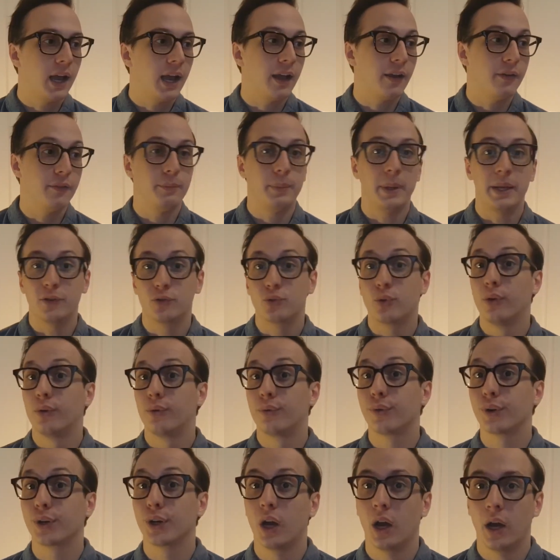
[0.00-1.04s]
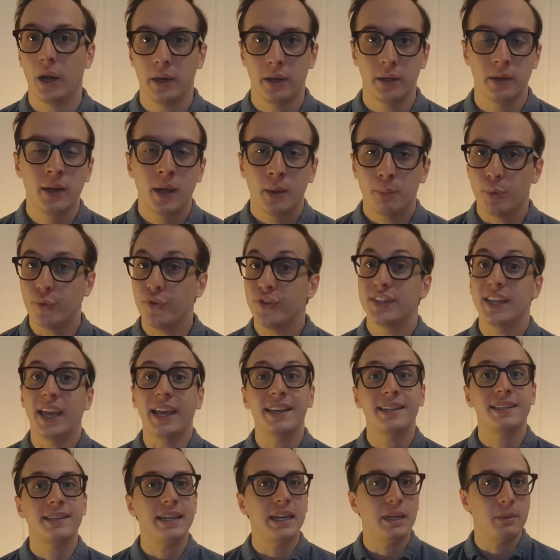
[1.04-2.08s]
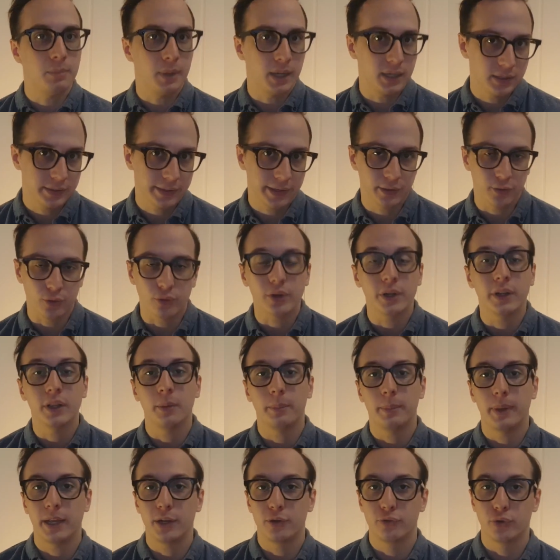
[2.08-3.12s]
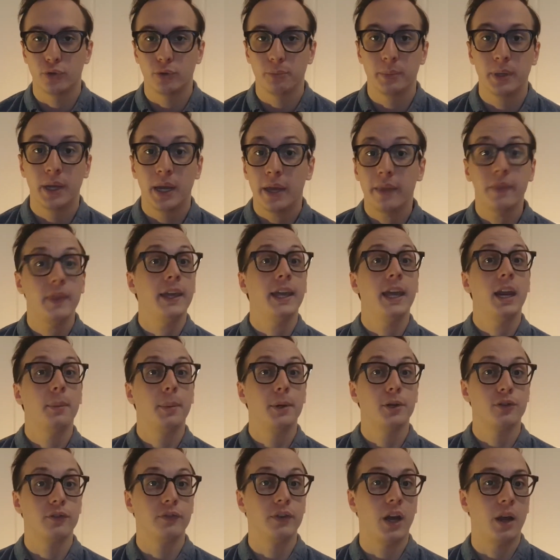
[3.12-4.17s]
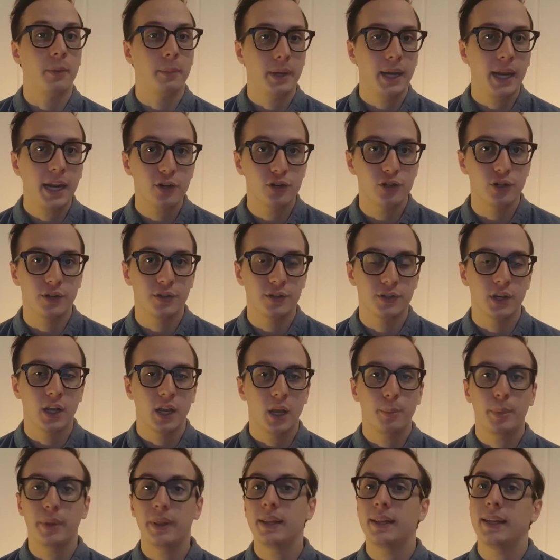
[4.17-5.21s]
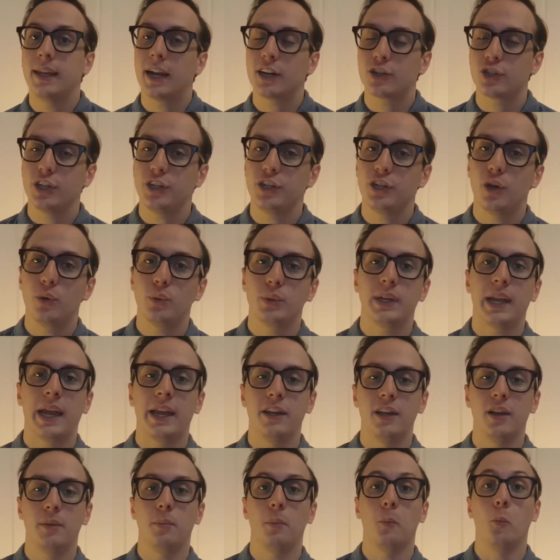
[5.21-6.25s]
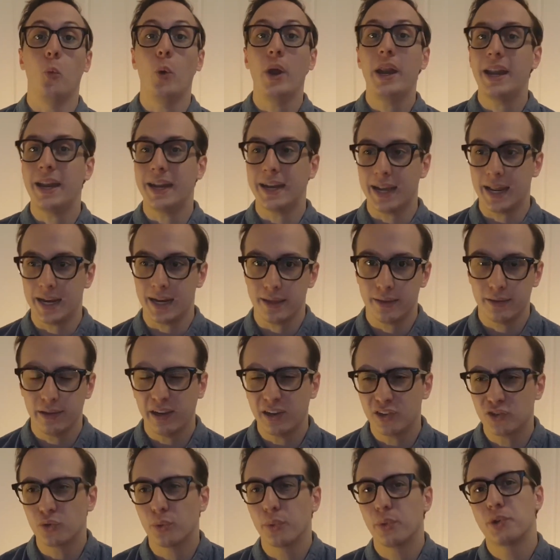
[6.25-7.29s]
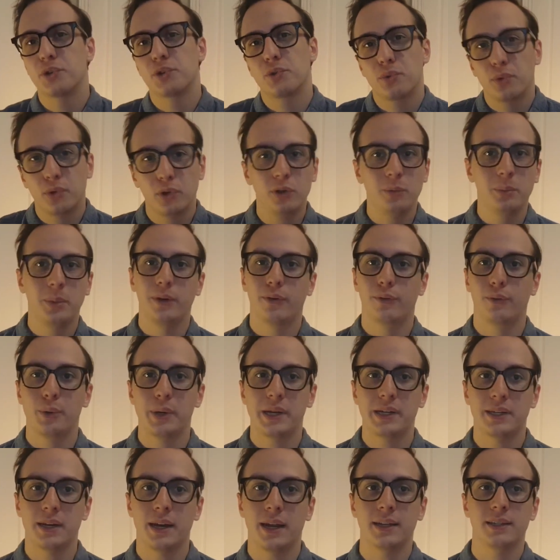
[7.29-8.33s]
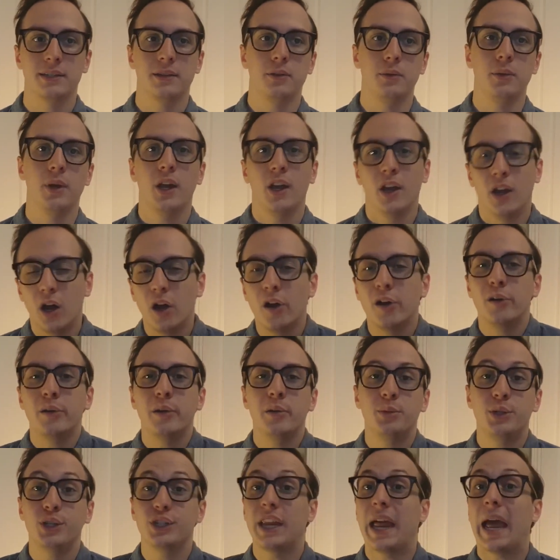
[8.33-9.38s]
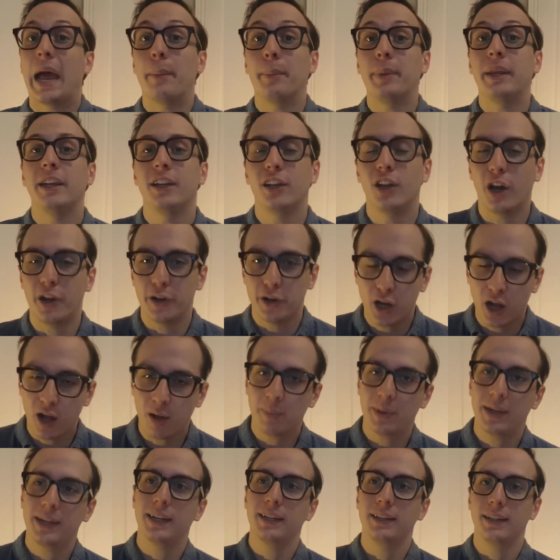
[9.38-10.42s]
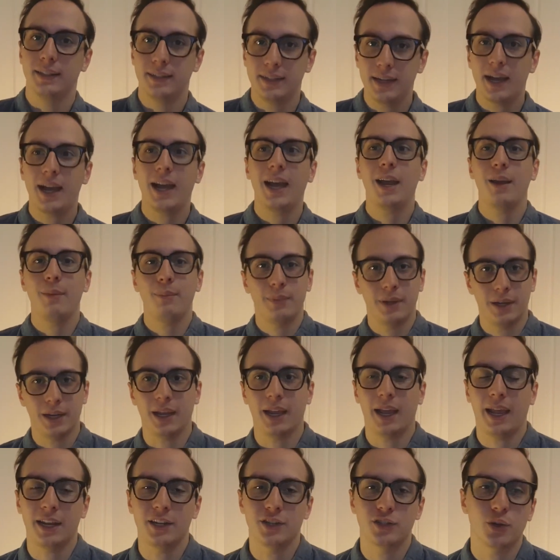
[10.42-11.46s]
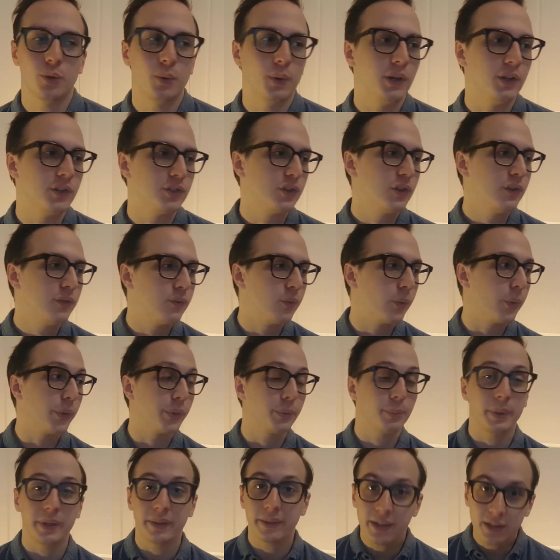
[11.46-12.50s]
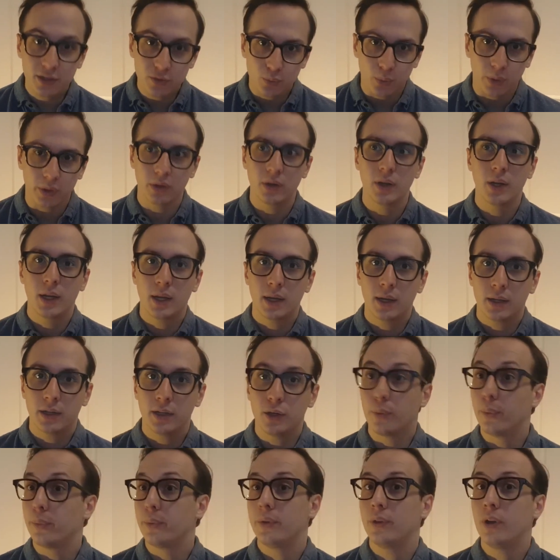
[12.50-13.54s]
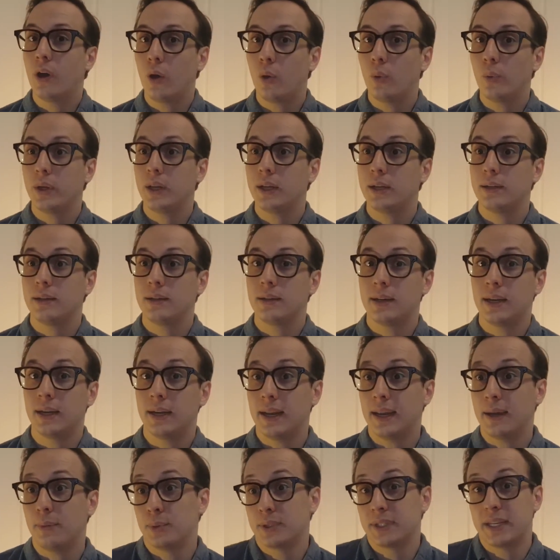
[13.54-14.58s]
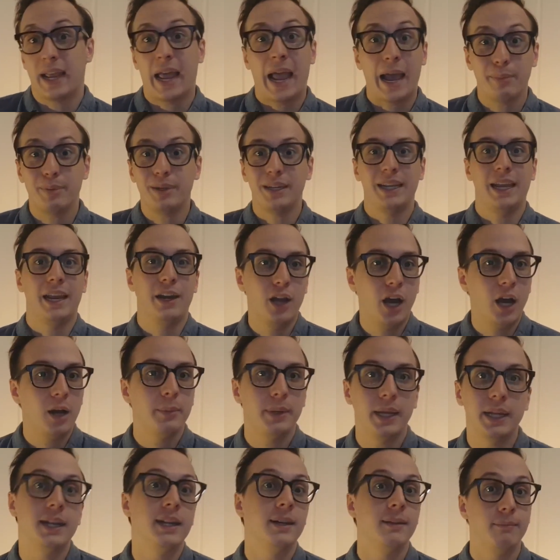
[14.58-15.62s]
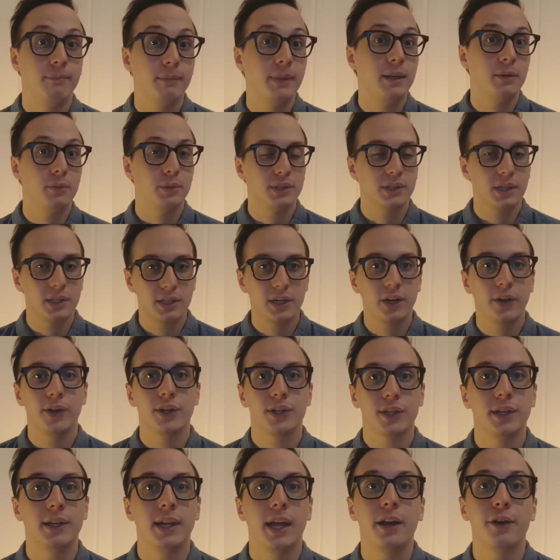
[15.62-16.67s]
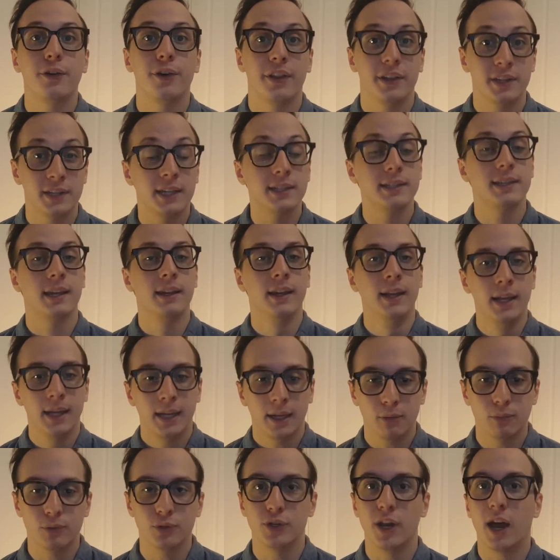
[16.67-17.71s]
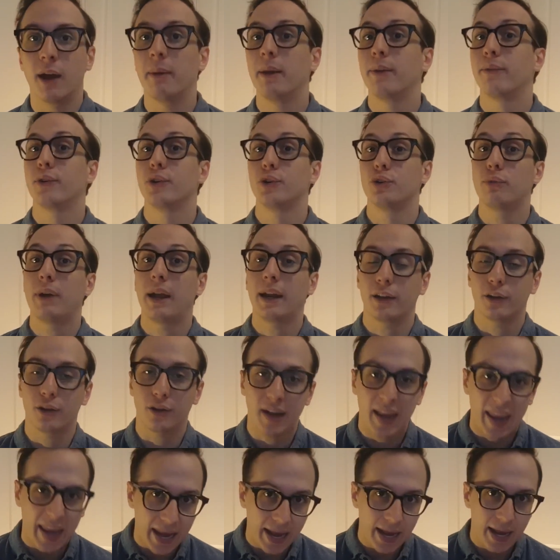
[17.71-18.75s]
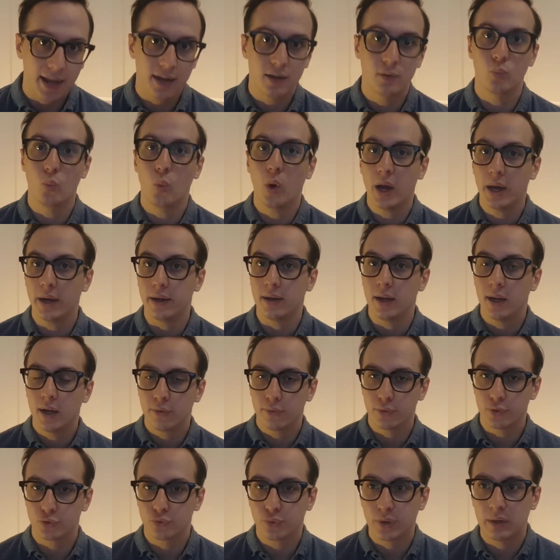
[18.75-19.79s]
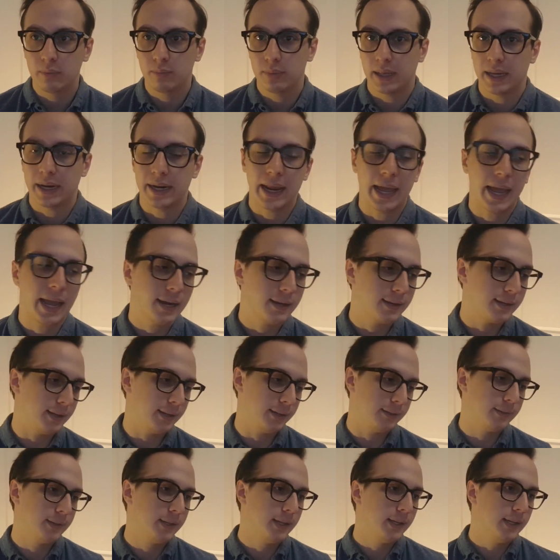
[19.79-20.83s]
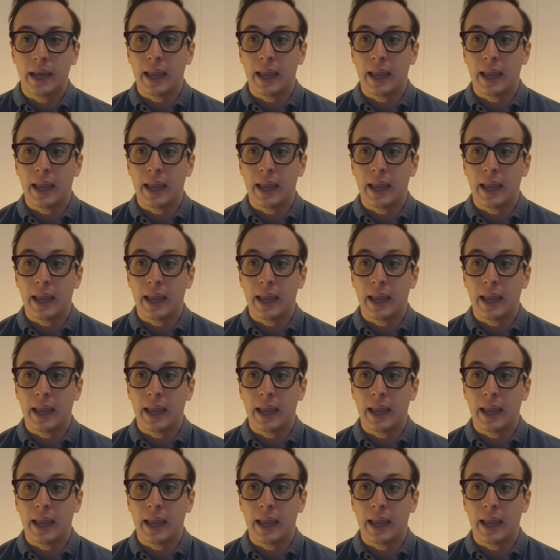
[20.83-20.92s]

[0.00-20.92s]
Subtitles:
have been sort of forgotten, movies like Seabiscuit or In the Bedroom, they get a bunch of nominations, but then they actually don't end up winning anything. So there's a little bit of a reason as to, oh, just happy it got nominated at the time, and so on and so forth. But this one, you know, not only did it, was it happy to get nominated, it was a serious contender in the sense that it was nominated for director and won for screenplay and acting.